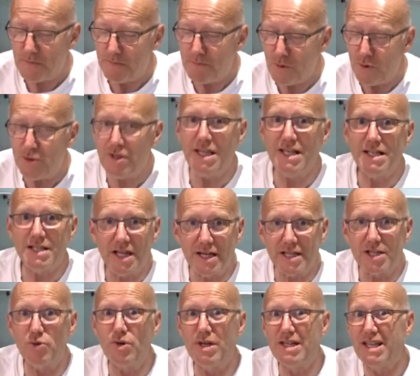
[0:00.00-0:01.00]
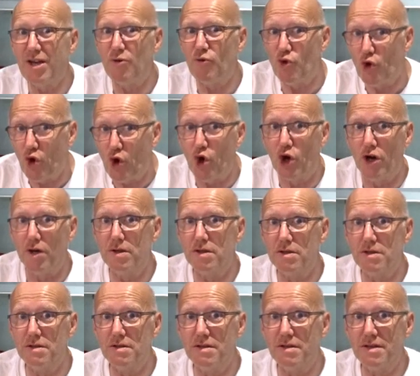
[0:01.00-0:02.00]
Maltese like to eat it raw.
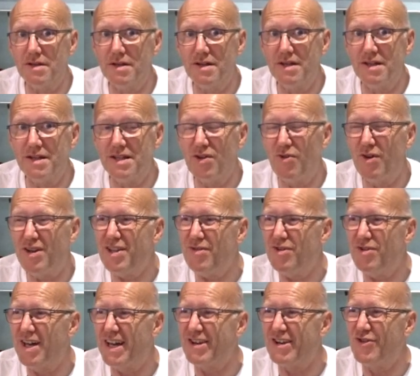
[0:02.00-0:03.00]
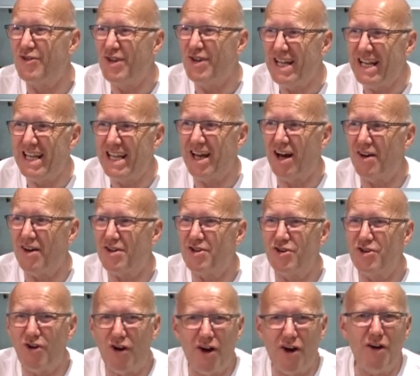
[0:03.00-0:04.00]
Now I don't like really, I
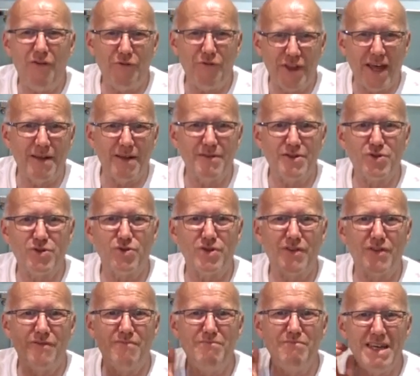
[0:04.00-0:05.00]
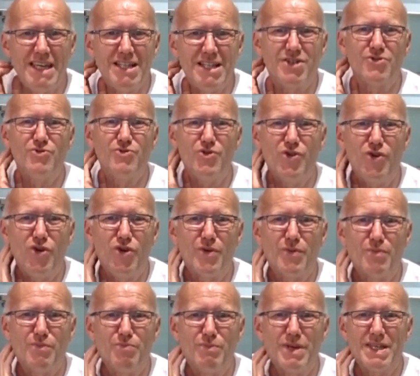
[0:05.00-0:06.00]
got off that sort of meat raw
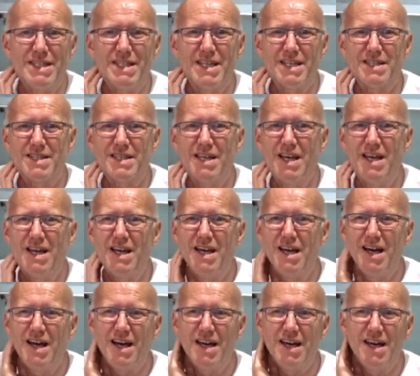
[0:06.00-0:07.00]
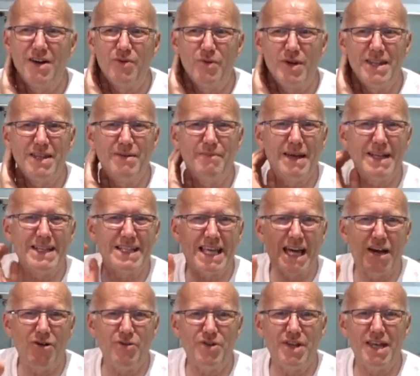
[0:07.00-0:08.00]
business. Uh, when the mad
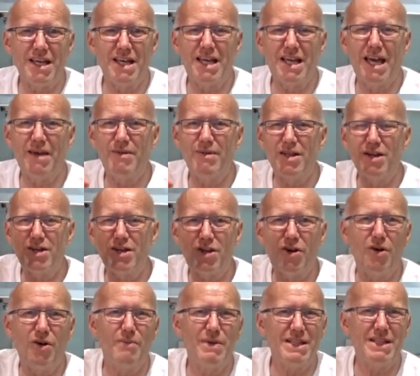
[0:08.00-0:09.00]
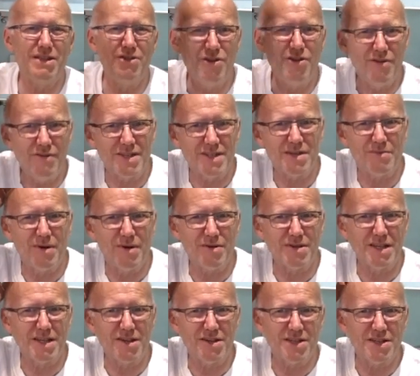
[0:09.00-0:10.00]
cow thing came in, I got a bit nervous about
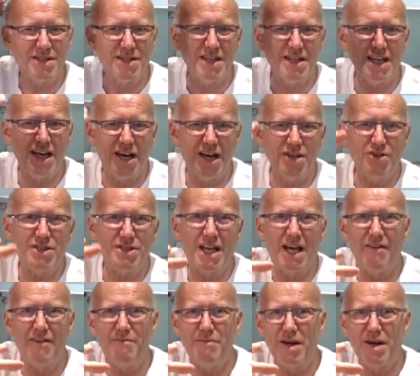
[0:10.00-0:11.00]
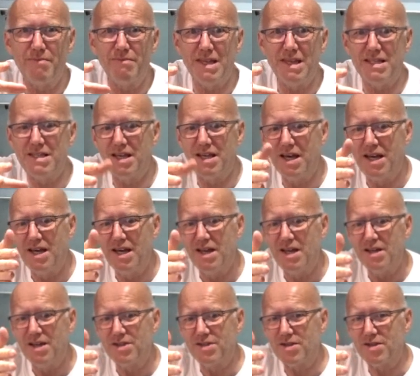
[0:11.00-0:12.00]
it because I used to have my meat
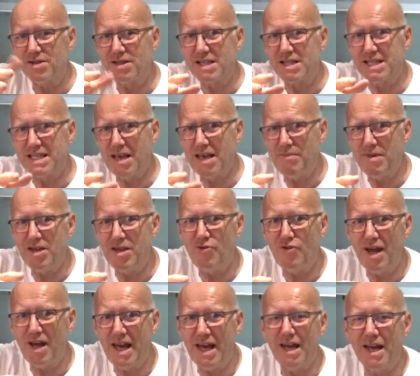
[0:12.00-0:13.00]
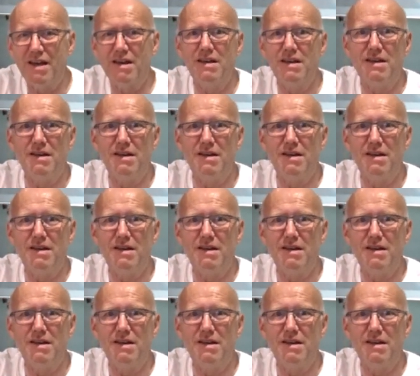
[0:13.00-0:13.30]
sort of semi-rare.